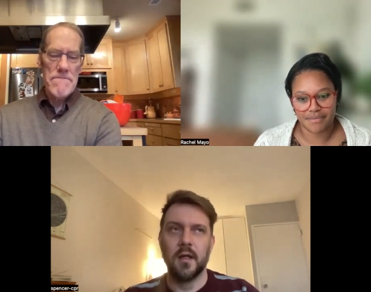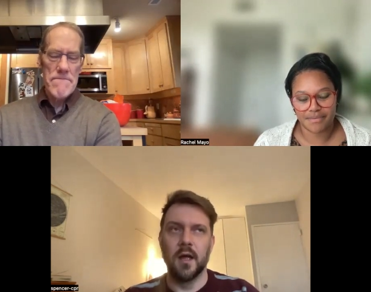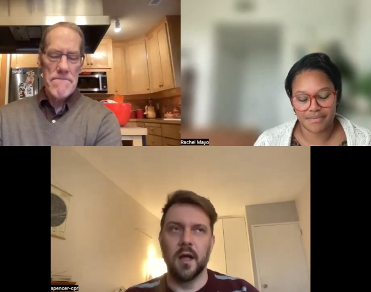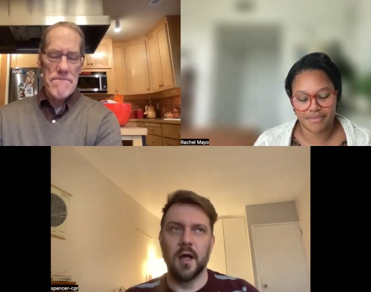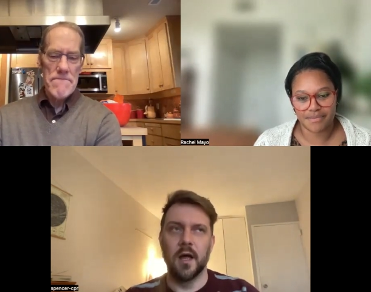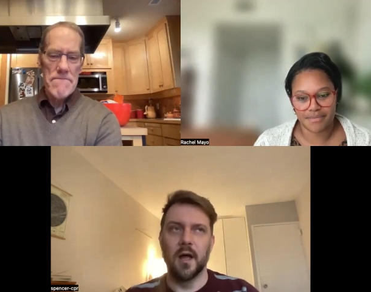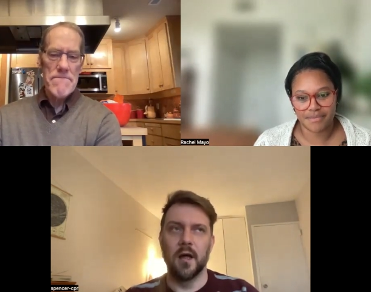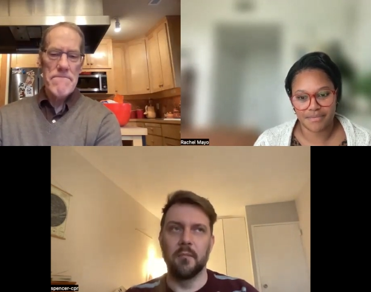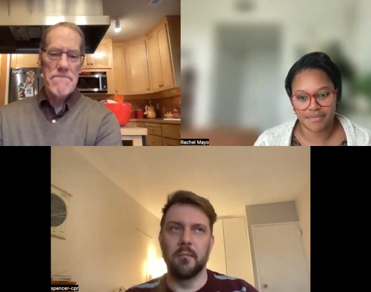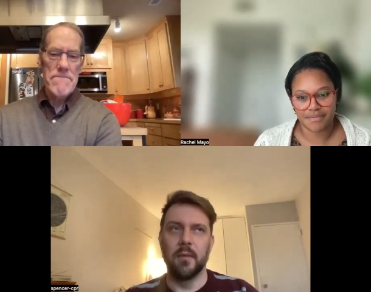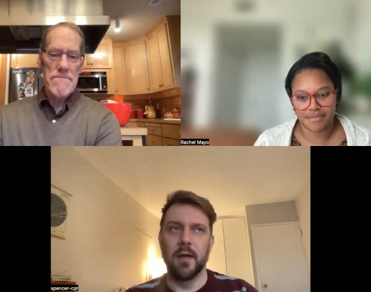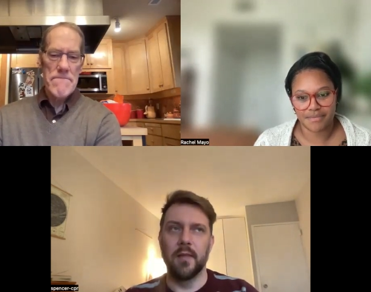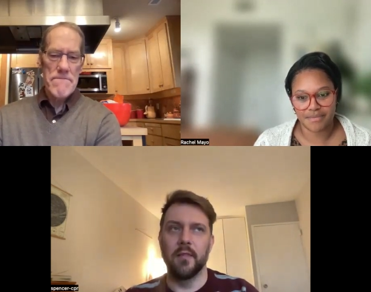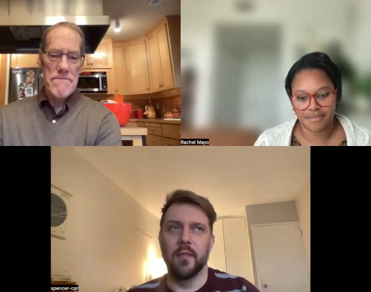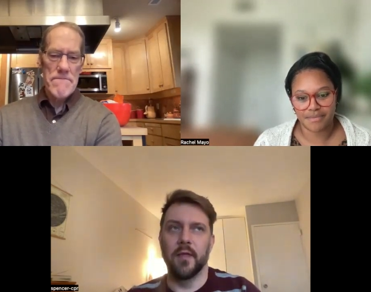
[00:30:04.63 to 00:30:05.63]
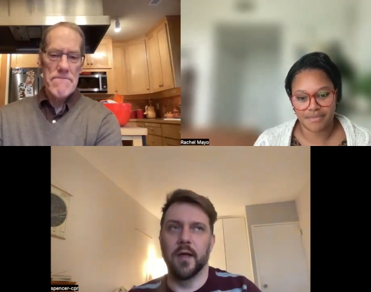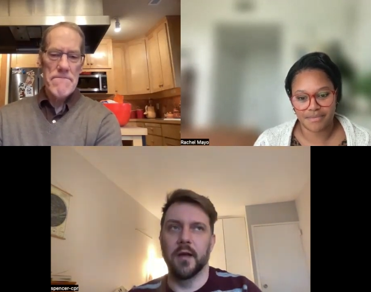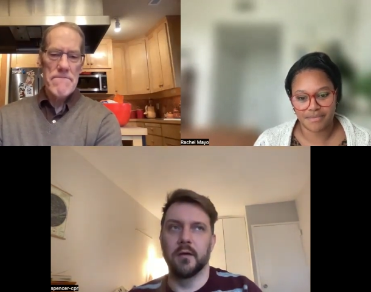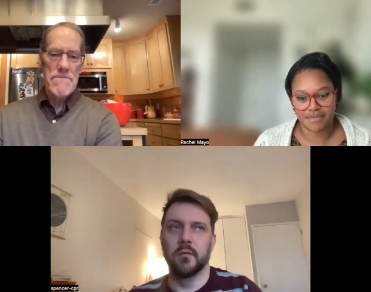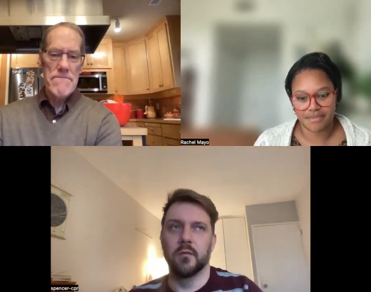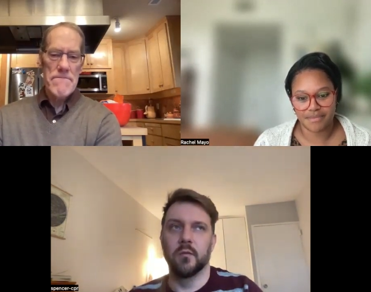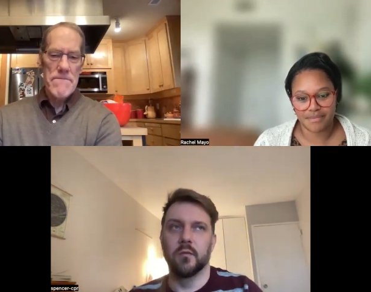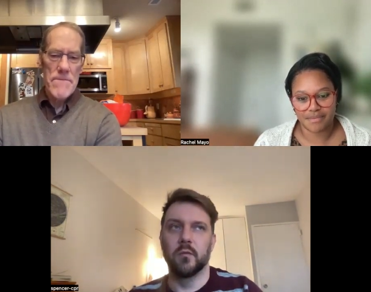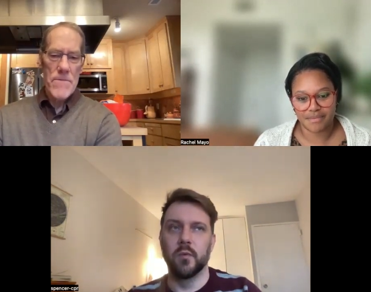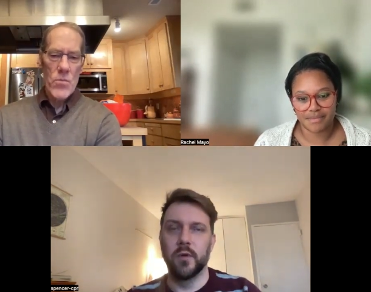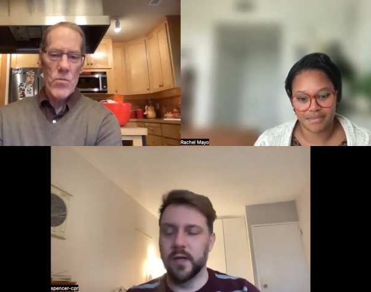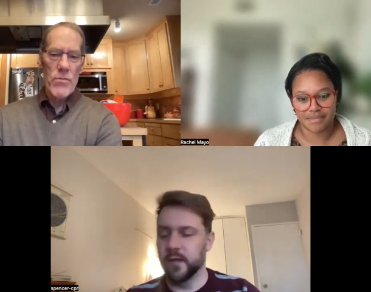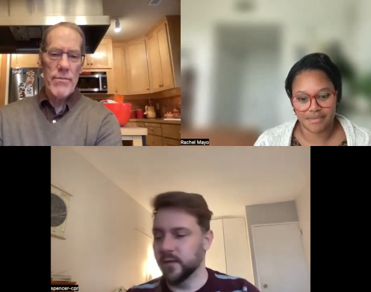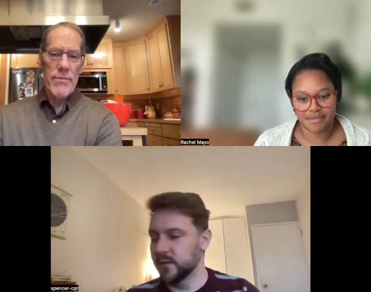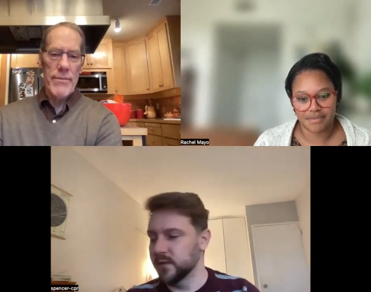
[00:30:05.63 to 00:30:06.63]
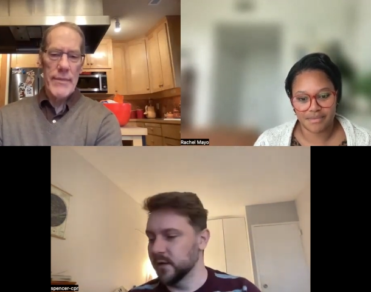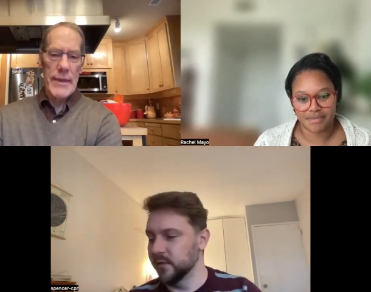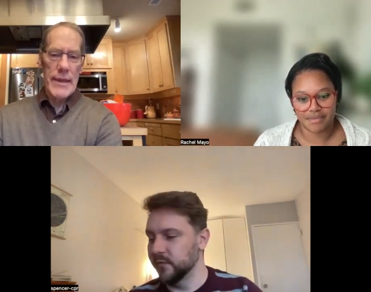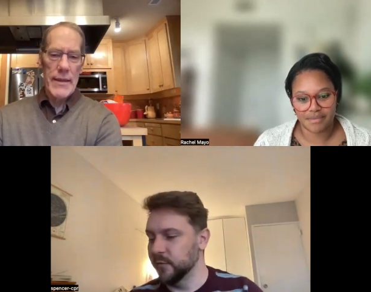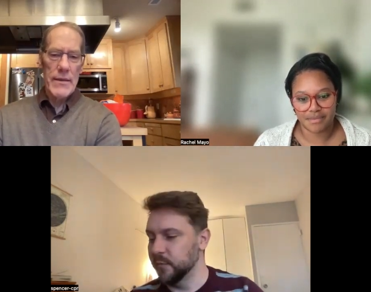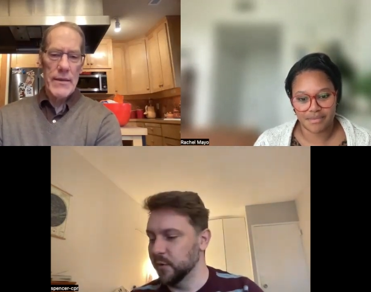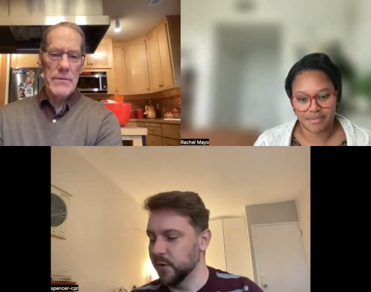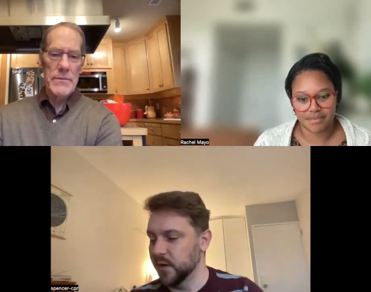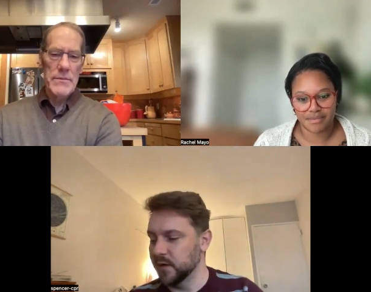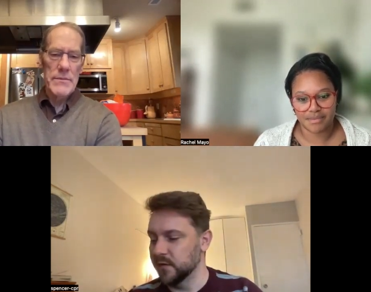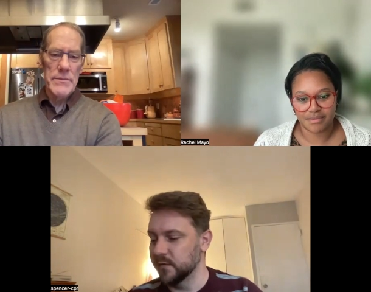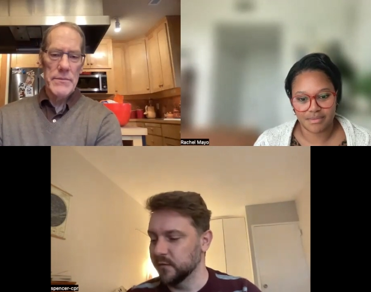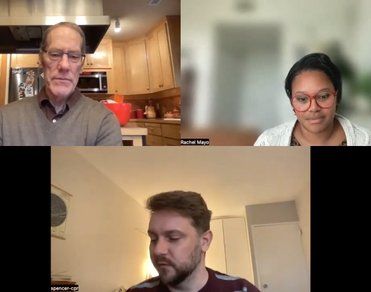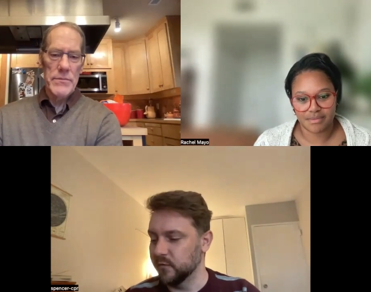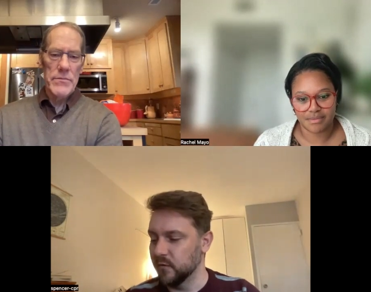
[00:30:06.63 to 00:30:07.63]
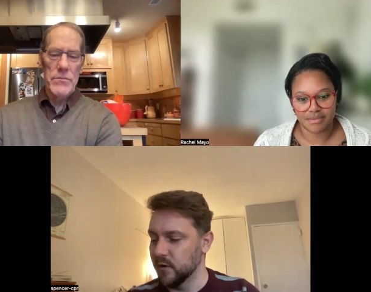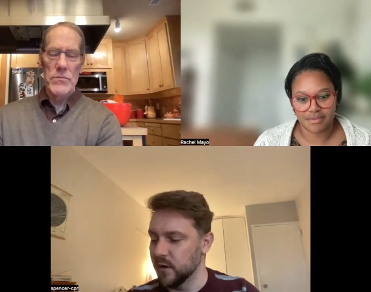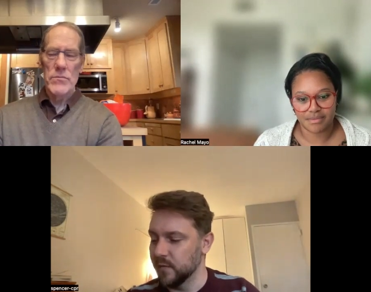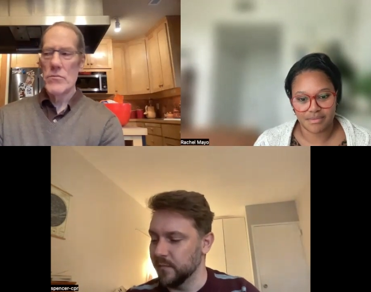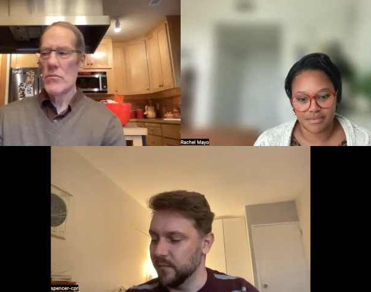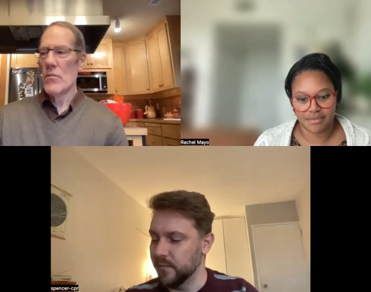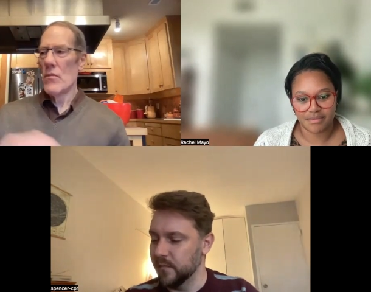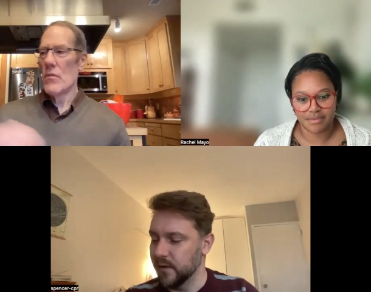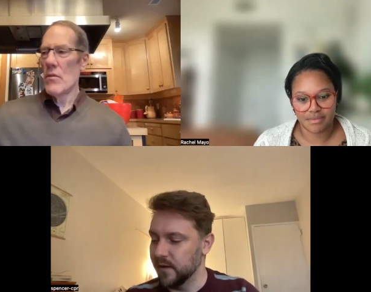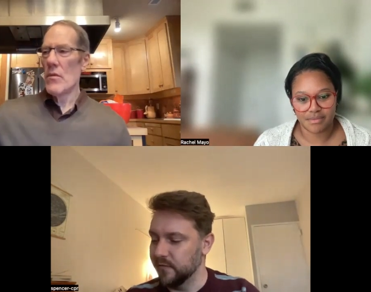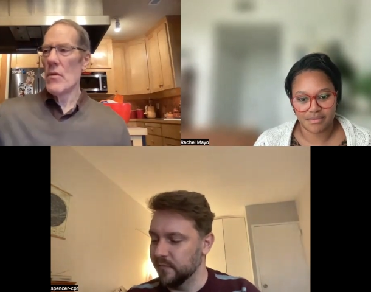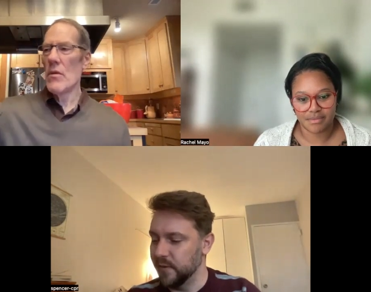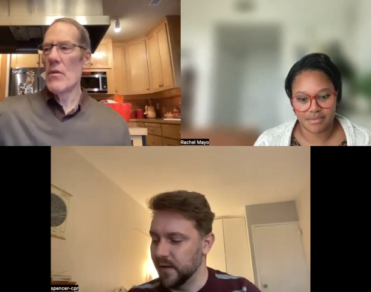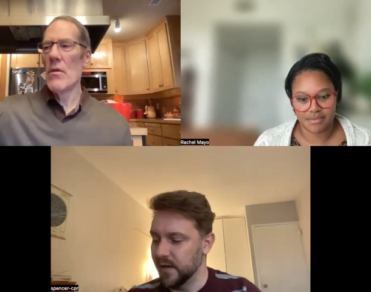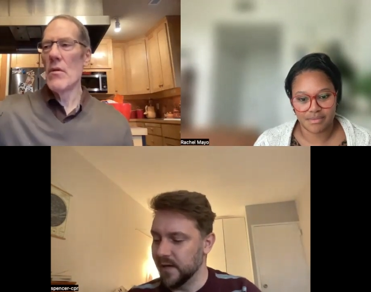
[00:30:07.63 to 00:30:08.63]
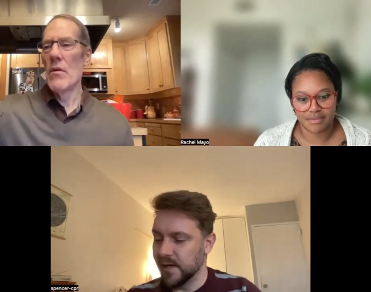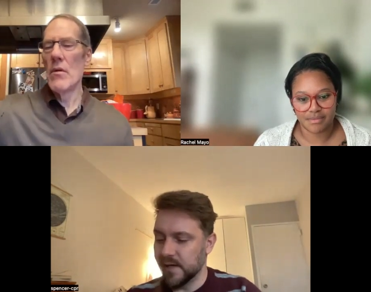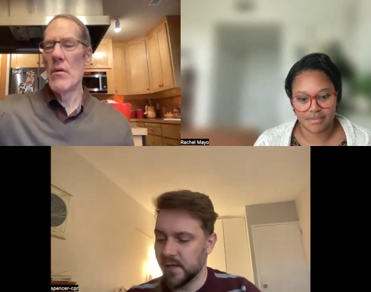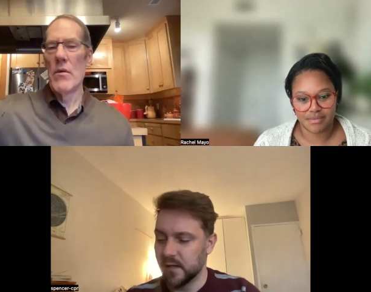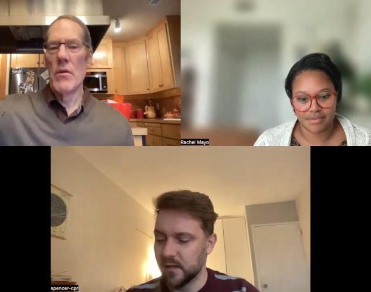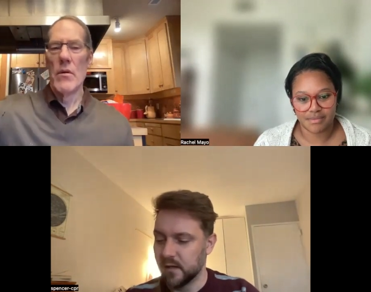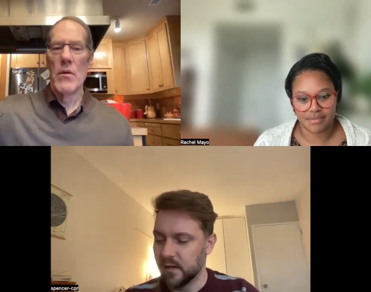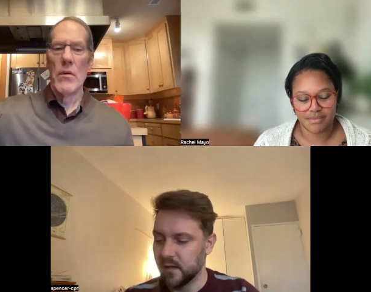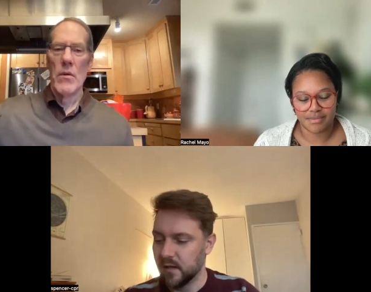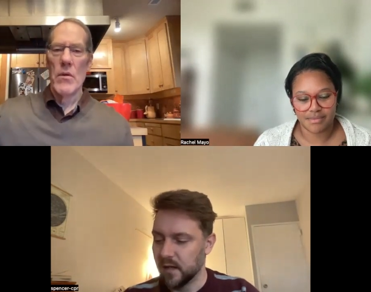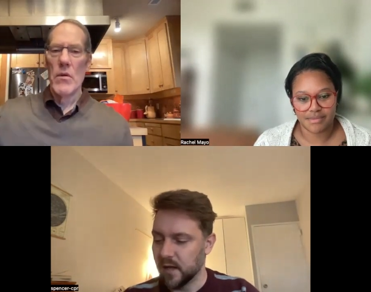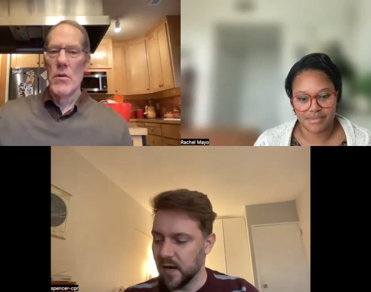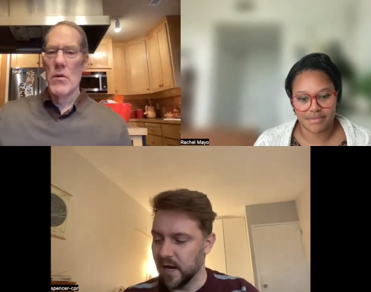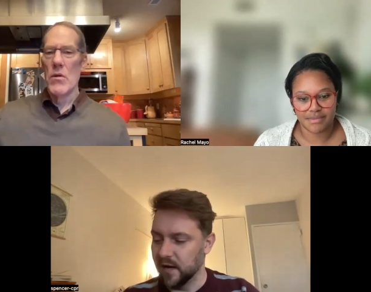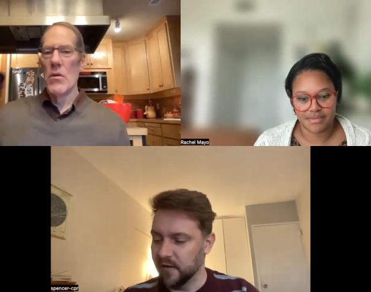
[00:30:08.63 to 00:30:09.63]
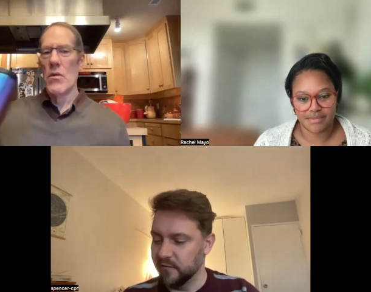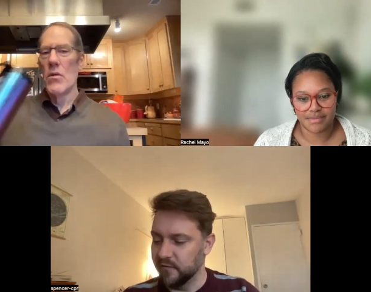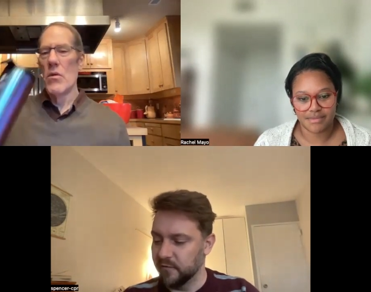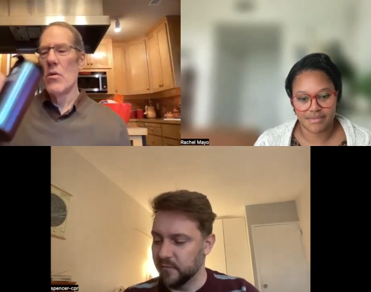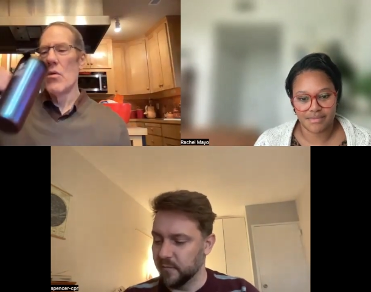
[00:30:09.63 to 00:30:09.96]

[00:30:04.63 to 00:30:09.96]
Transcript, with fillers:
Speaker 1: um, and that we at the Center for Progressive Reform have been kind of